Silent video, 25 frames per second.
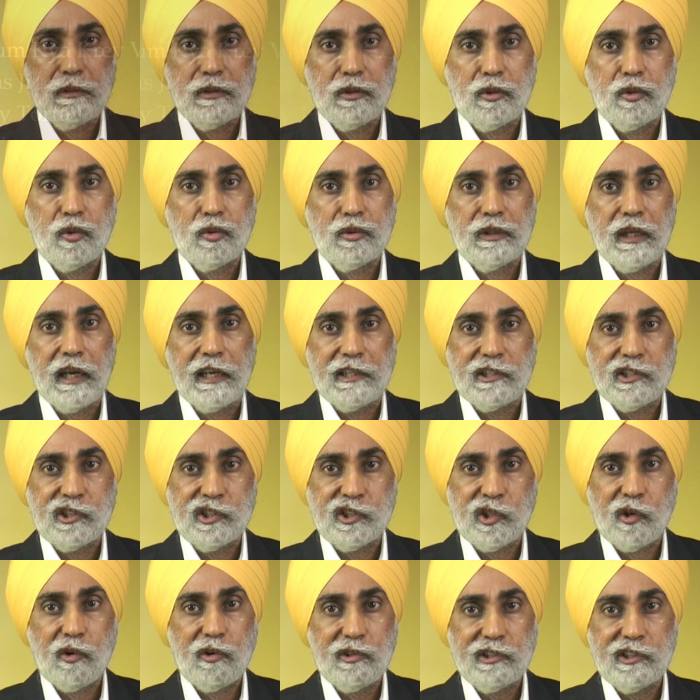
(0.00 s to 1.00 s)
Doot as
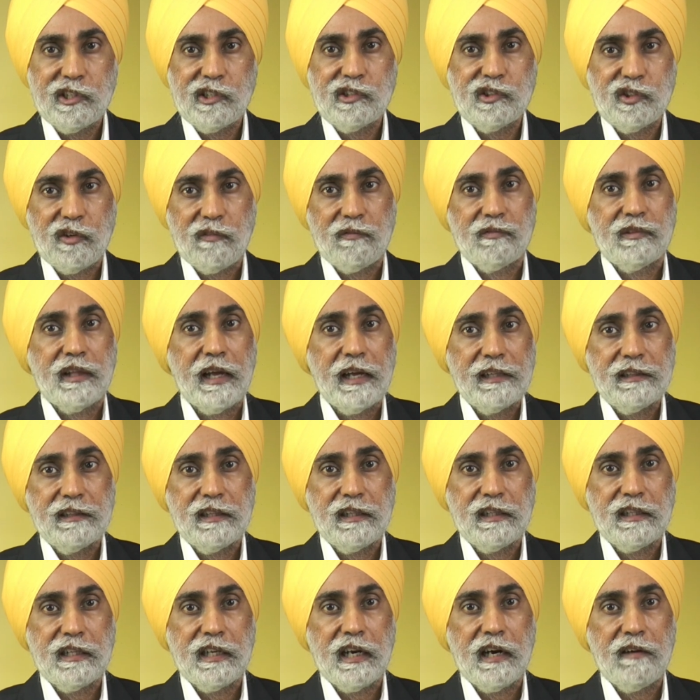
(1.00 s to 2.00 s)
soldiers of death
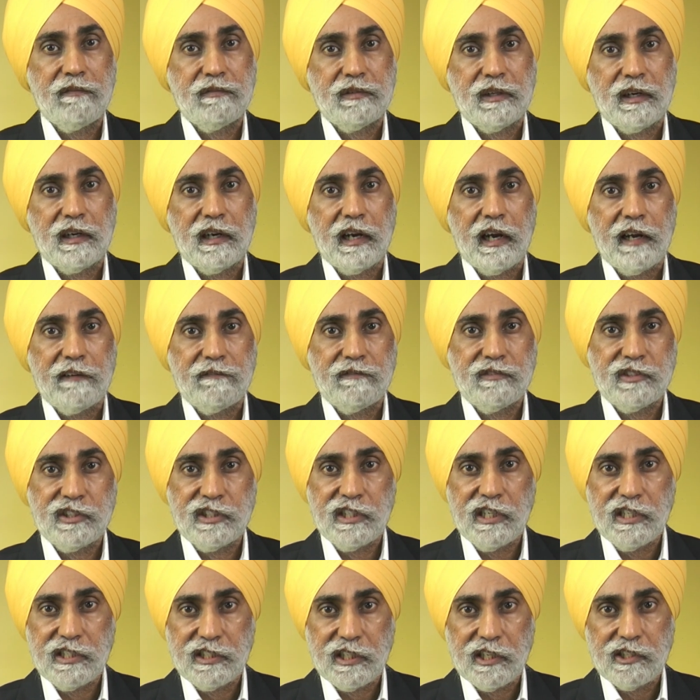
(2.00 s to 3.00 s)
in the afterlife
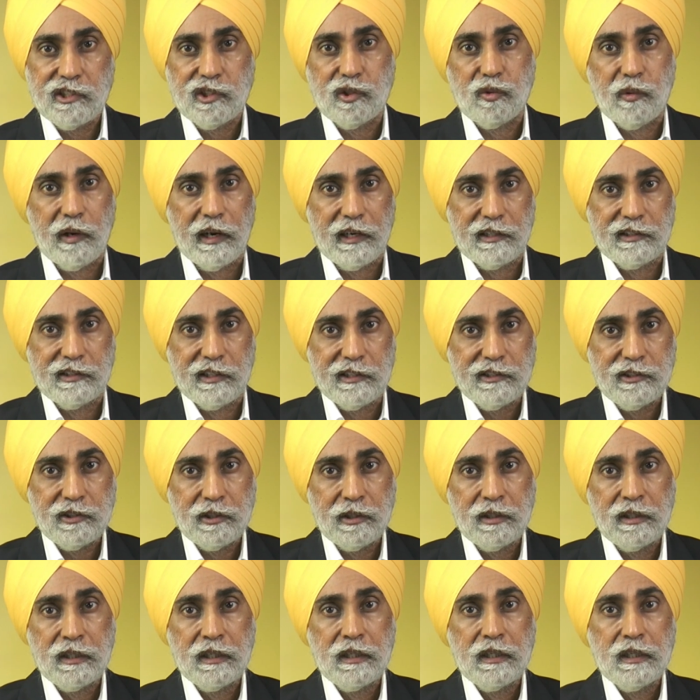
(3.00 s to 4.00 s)
ceases to
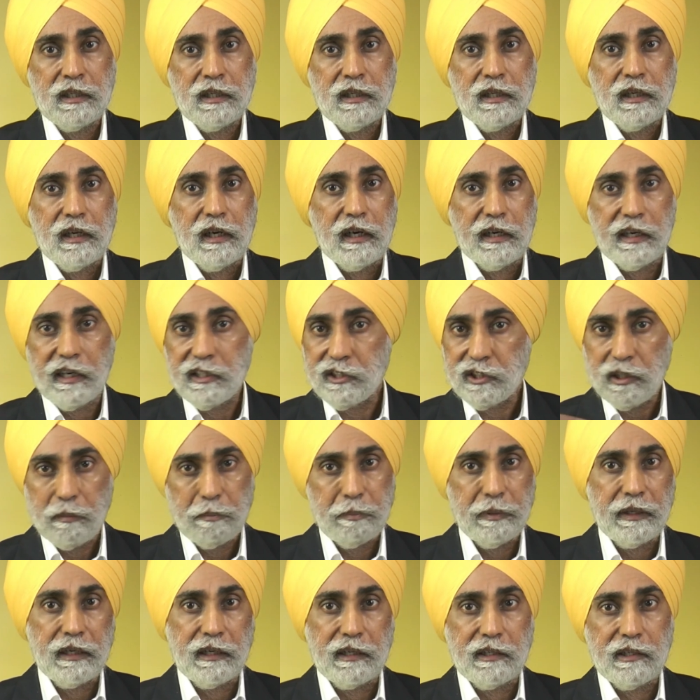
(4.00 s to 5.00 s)
exist,
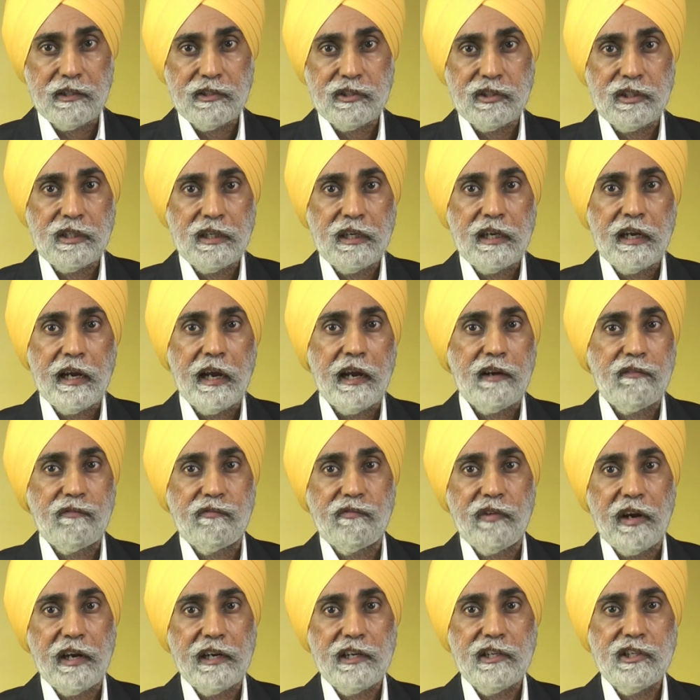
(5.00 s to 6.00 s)
disappears and
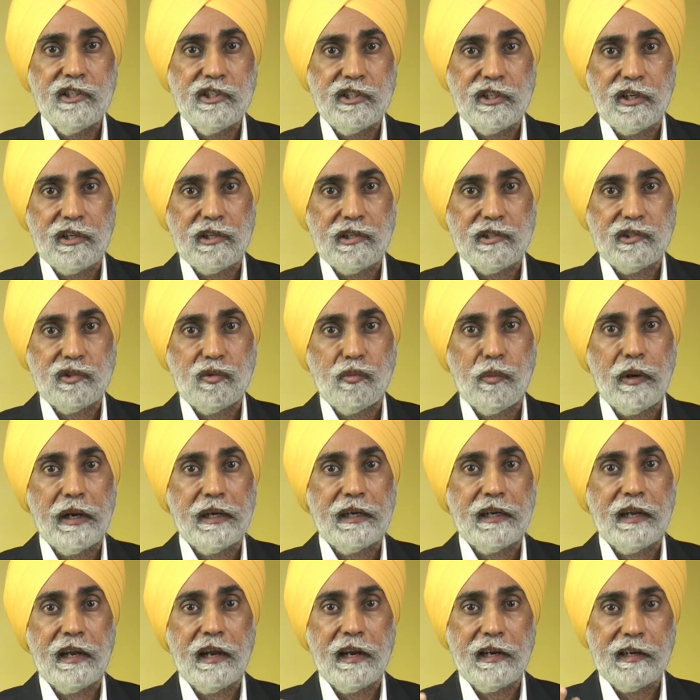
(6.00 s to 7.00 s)
vanishes
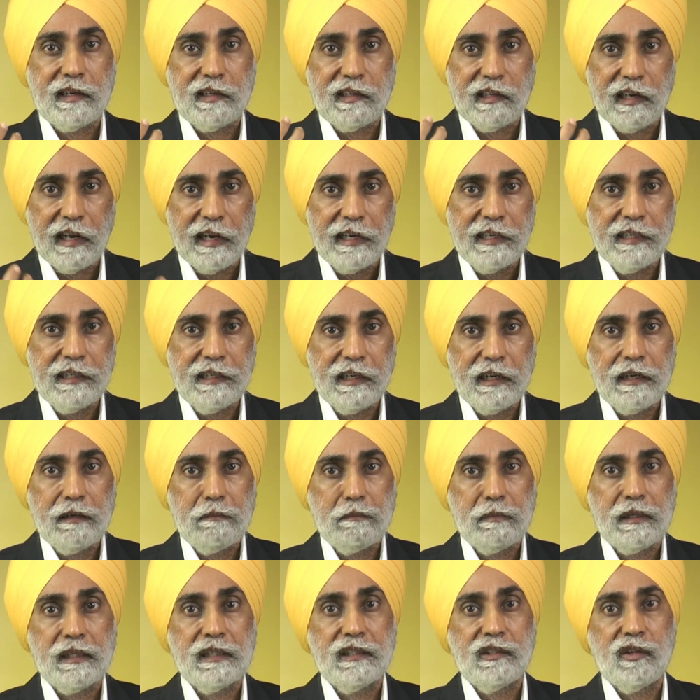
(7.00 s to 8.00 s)
when
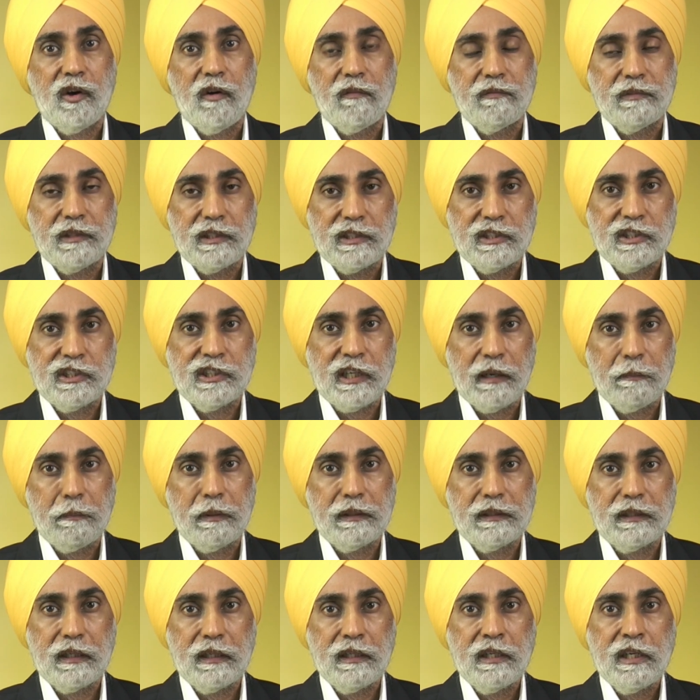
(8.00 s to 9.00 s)
enlightenment of the
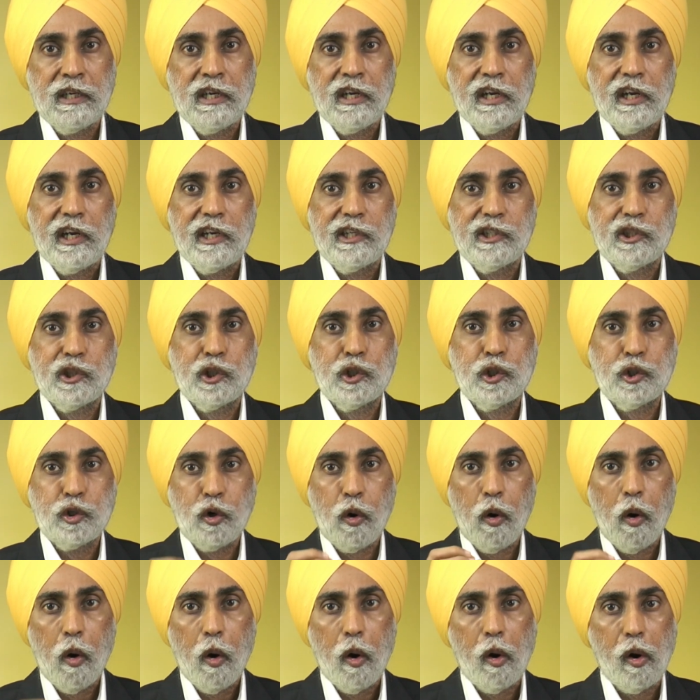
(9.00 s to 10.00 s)
Shabad is
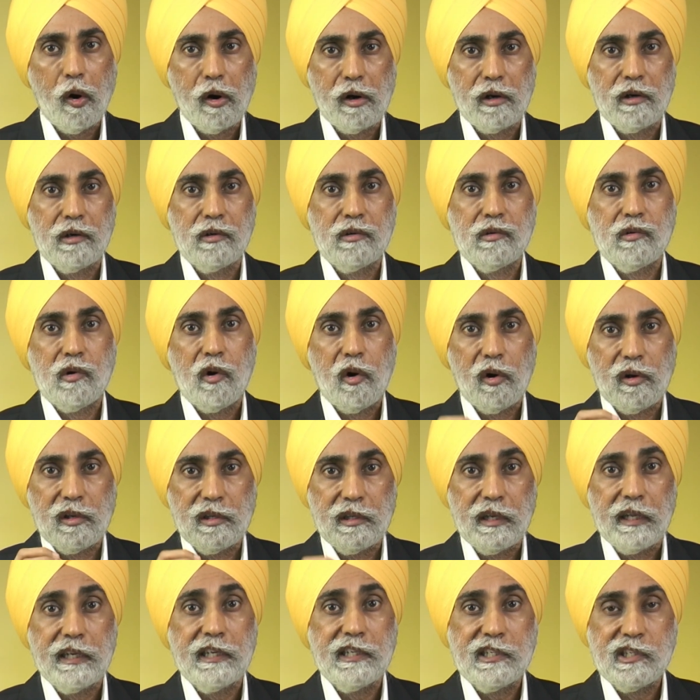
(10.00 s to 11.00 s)
shone
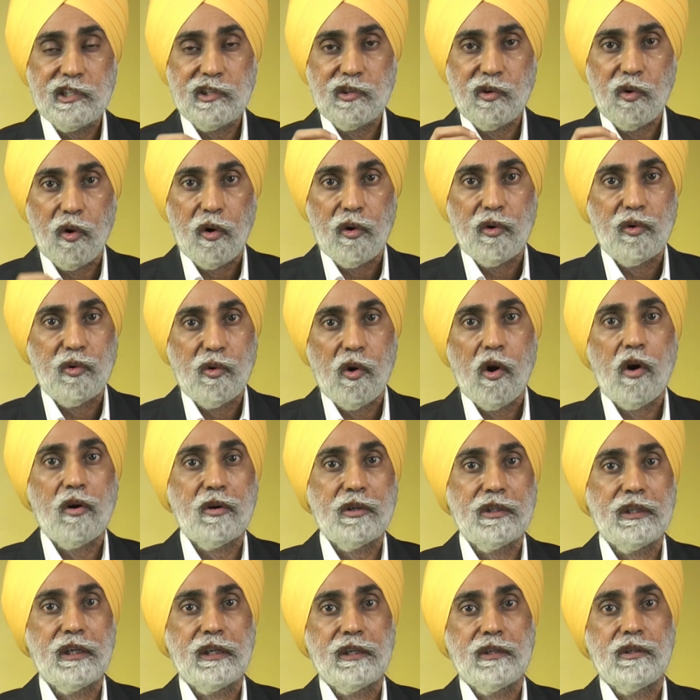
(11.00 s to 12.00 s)
on this
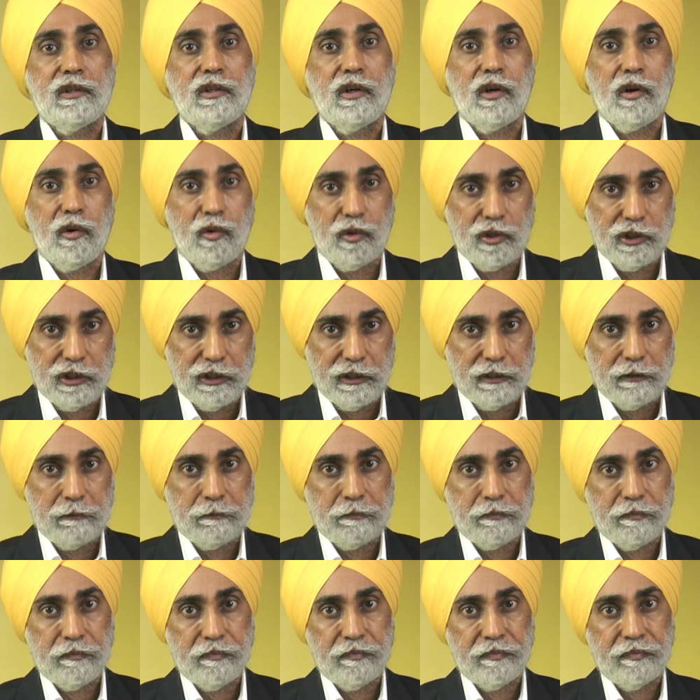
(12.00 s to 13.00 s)
concocted notion.
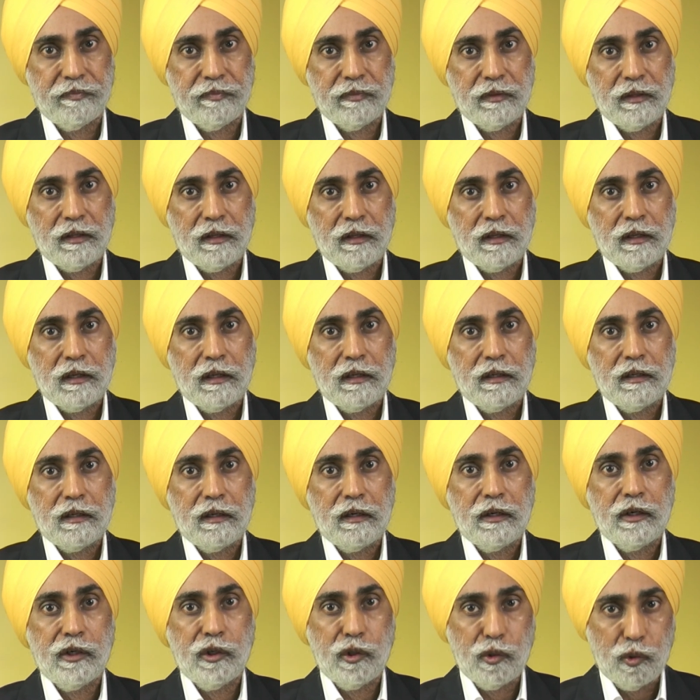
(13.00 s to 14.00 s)

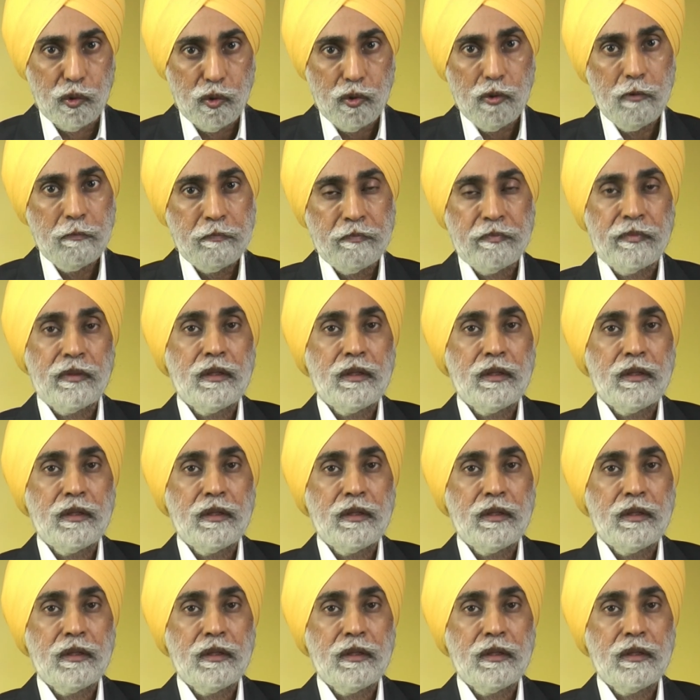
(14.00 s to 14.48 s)
2.